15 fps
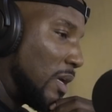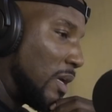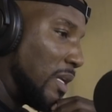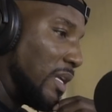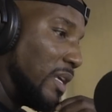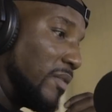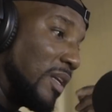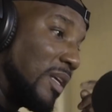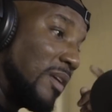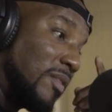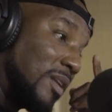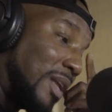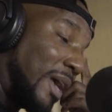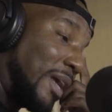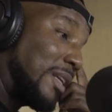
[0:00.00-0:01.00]
And
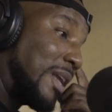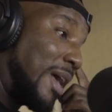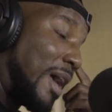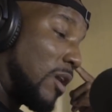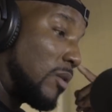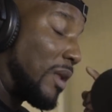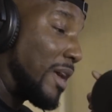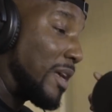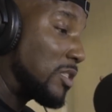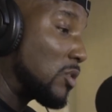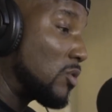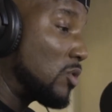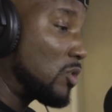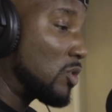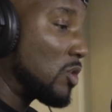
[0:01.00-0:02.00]
even like now, like
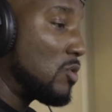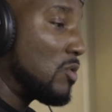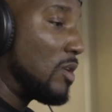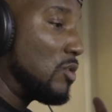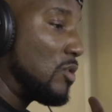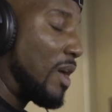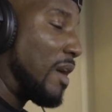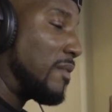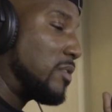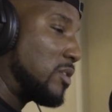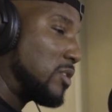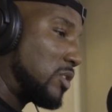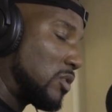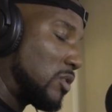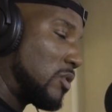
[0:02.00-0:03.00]
so you have the
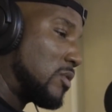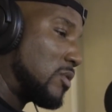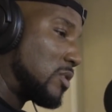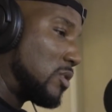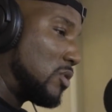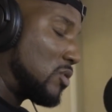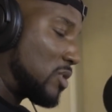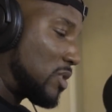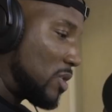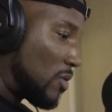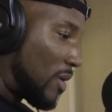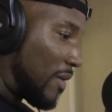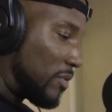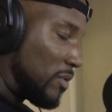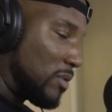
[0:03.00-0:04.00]
insurance, you still
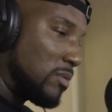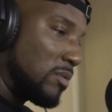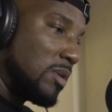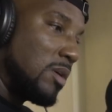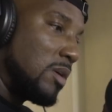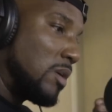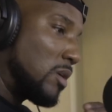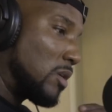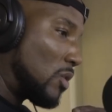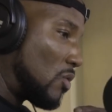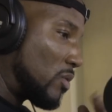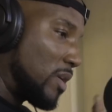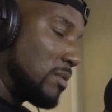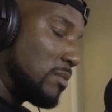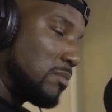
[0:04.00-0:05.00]
have to go
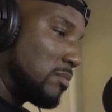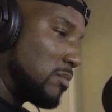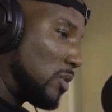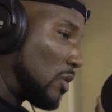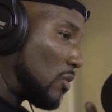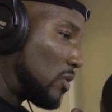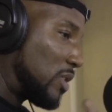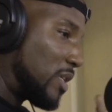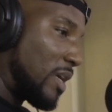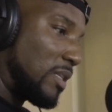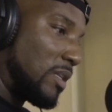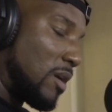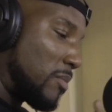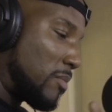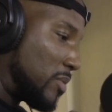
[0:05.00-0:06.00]
get
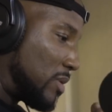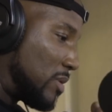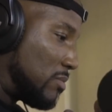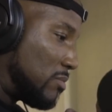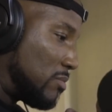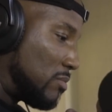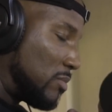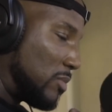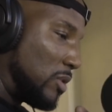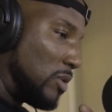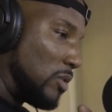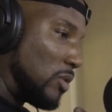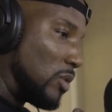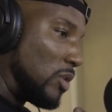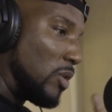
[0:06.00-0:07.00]
checked up, and
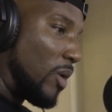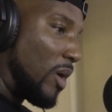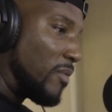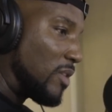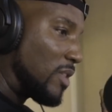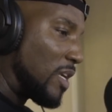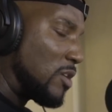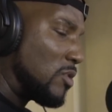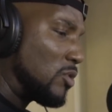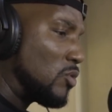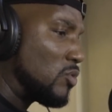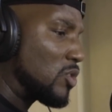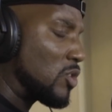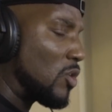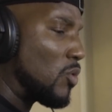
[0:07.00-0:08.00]
everything you
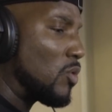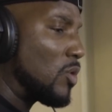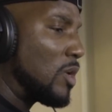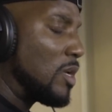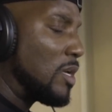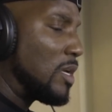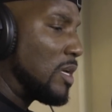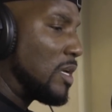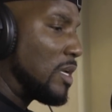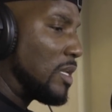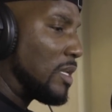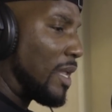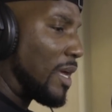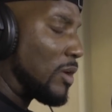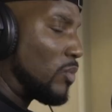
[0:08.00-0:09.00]
do. So
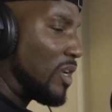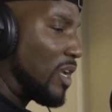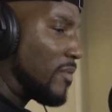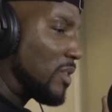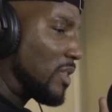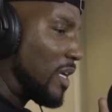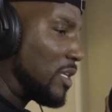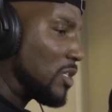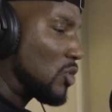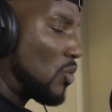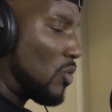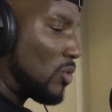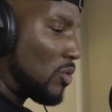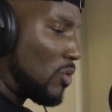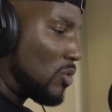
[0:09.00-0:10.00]
like with everything that's
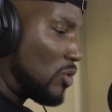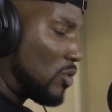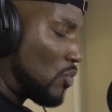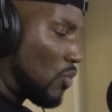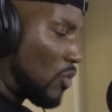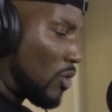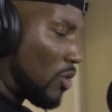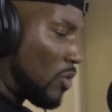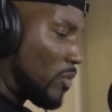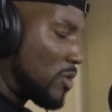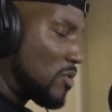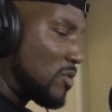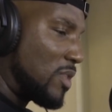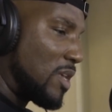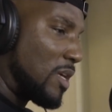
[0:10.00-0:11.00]
going on in the world, when
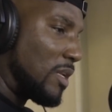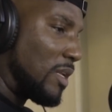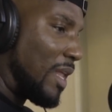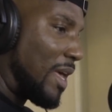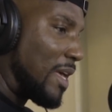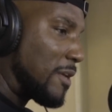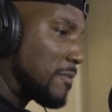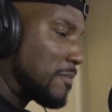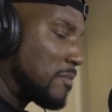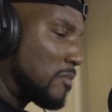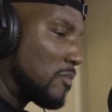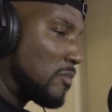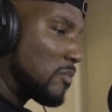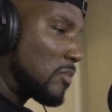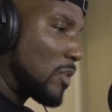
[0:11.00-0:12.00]
you think of like
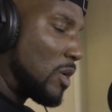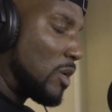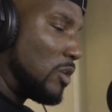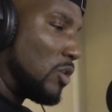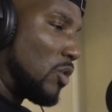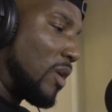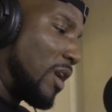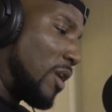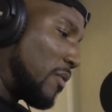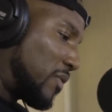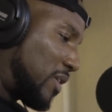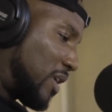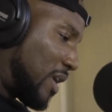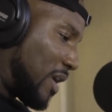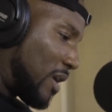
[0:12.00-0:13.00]

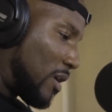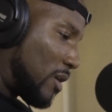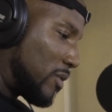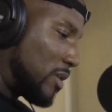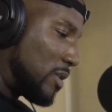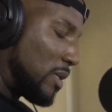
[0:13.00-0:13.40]
healthcare